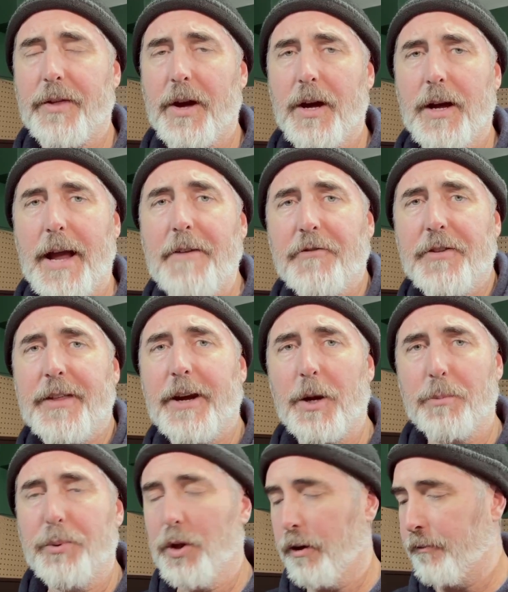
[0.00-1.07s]
everything
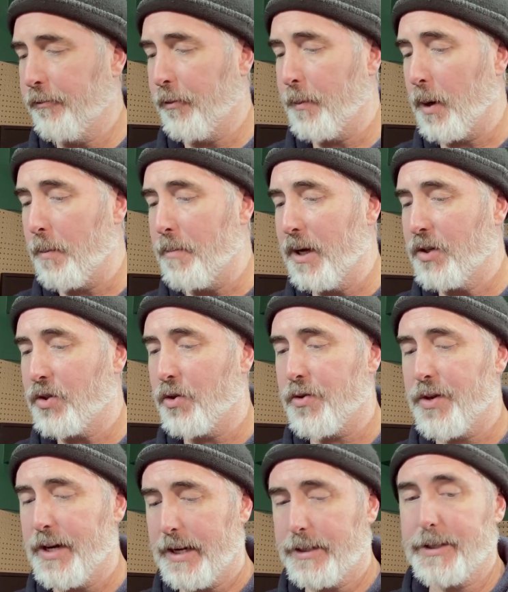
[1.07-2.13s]
unplugged from our mixer,
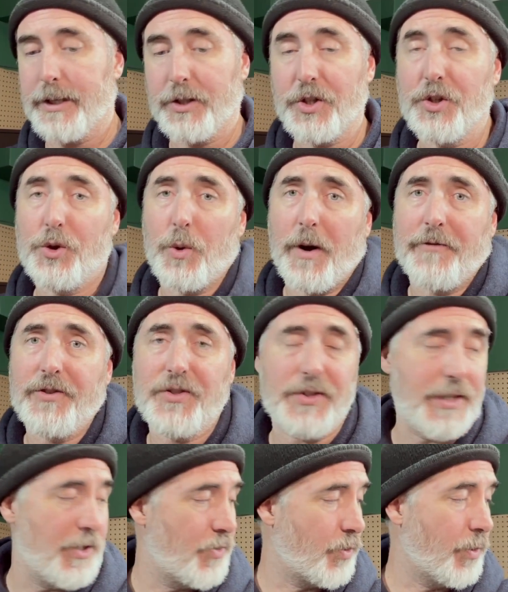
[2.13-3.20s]
the next thing to do,
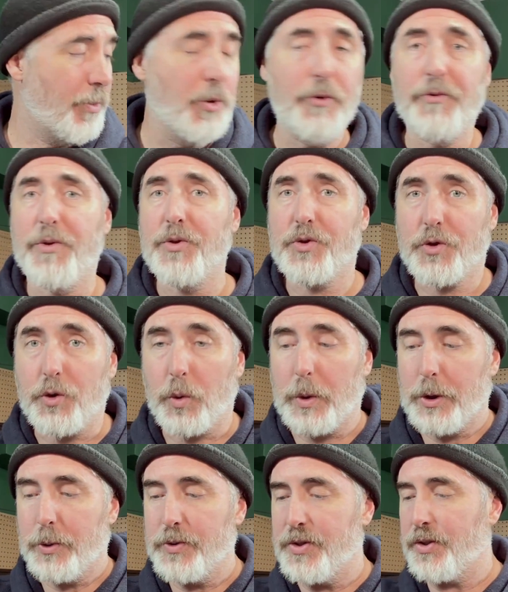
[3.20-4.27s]
obviously, is remove the
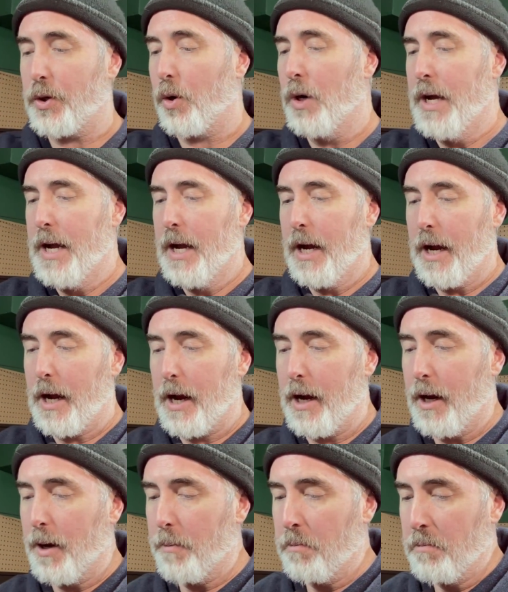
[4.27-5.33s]
screws. So
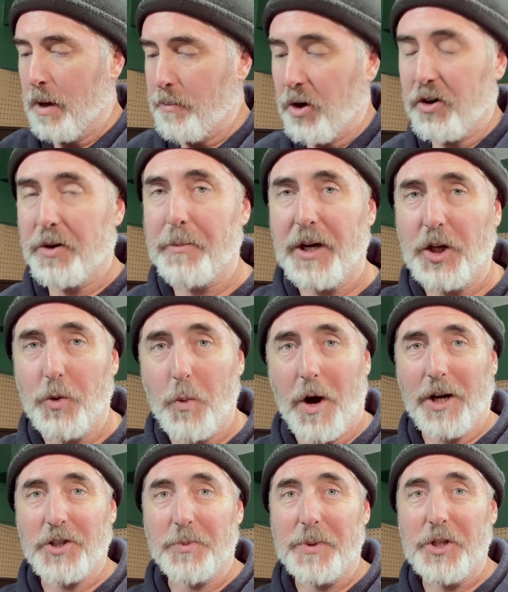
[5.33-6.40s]
I'm not going to make you
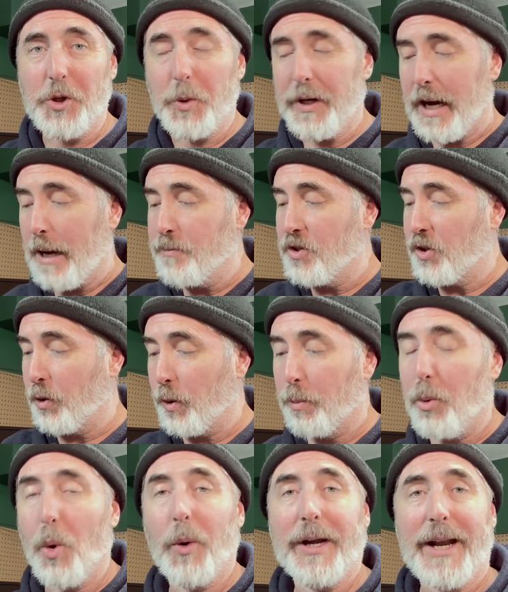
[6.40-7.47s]
watch me do it. I'm just going to
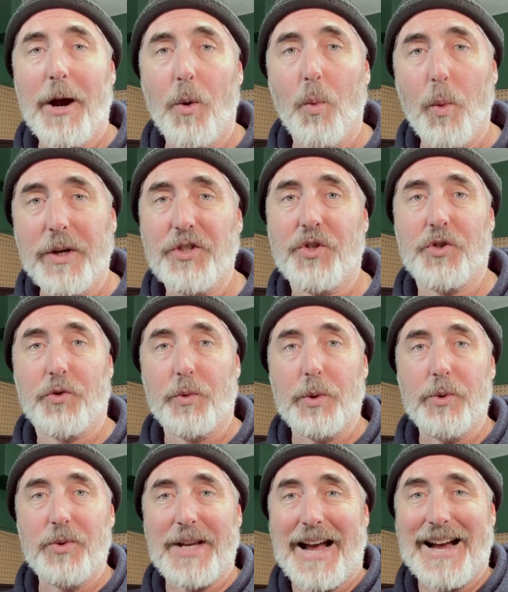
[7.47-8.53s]
point out which
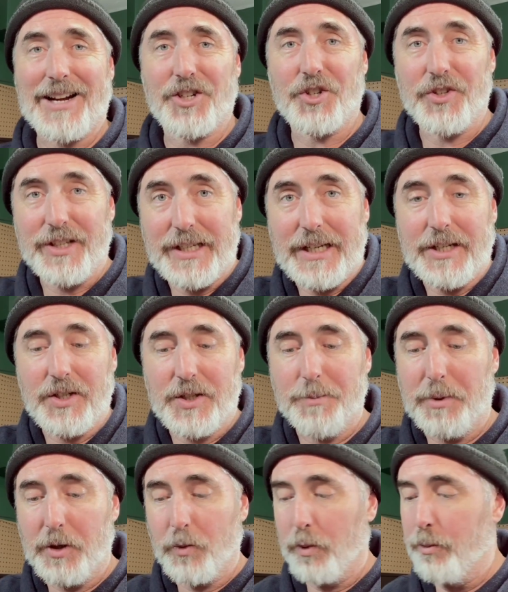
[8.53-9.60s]
screws actually need to
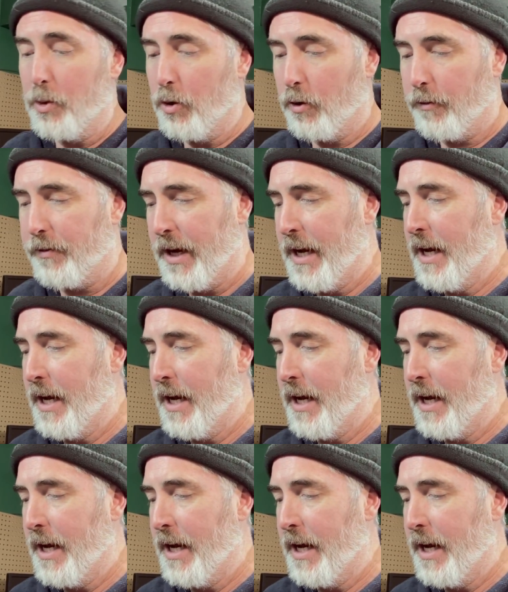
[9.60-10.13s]
be removed.